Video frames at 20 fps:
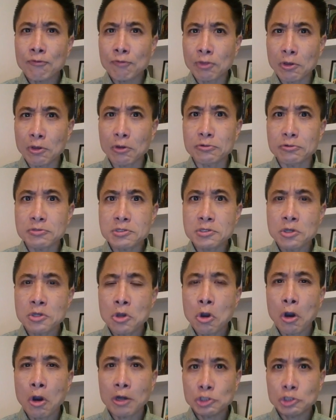those
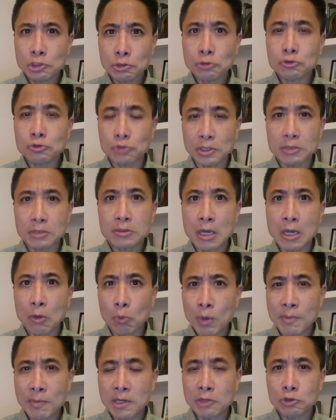are children.
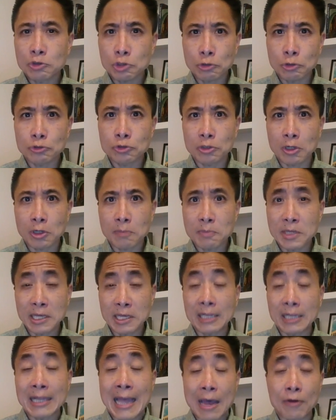Women and children are
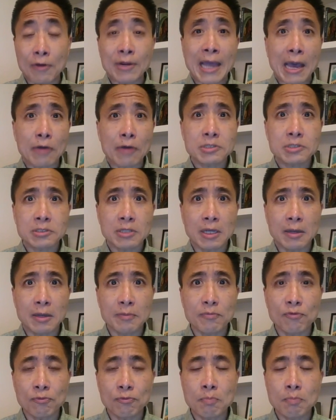being allowed out.
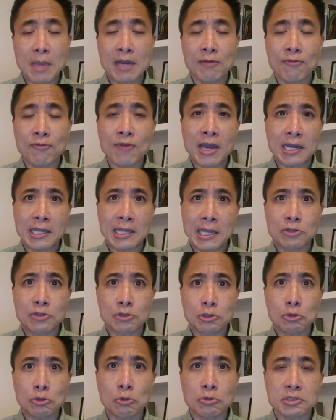Men of fighting age
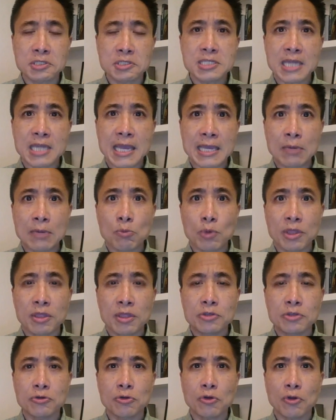are told to stay
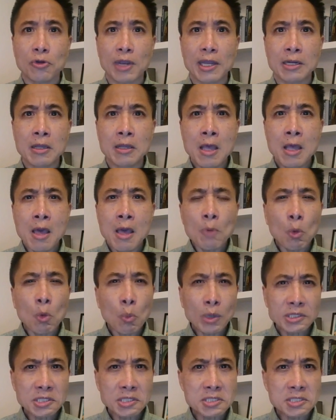within Ukraine. But
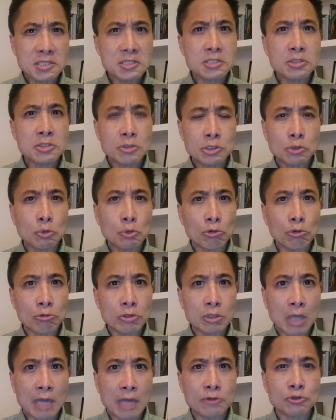what does this do to a
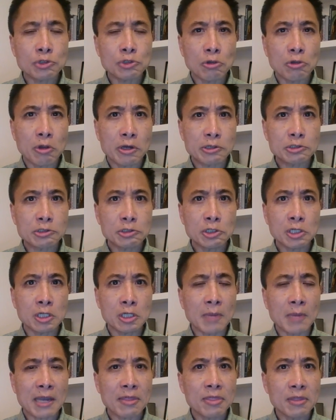country long
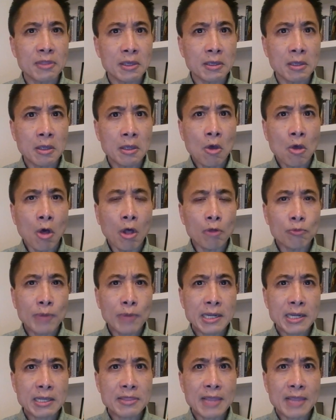term? I think
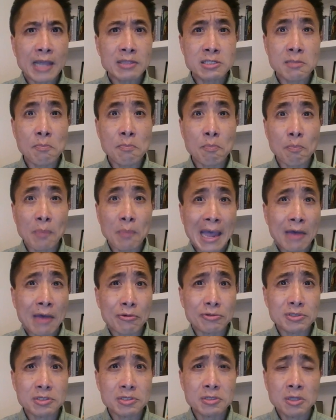already that's
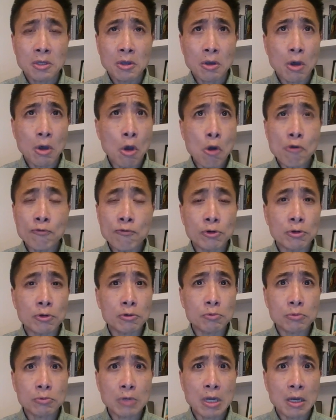about
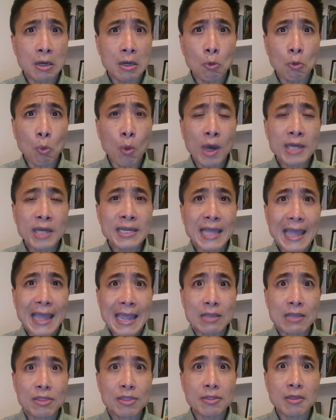over
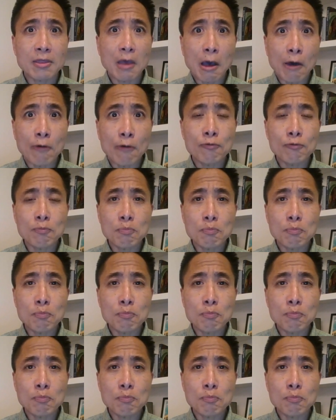1/8 of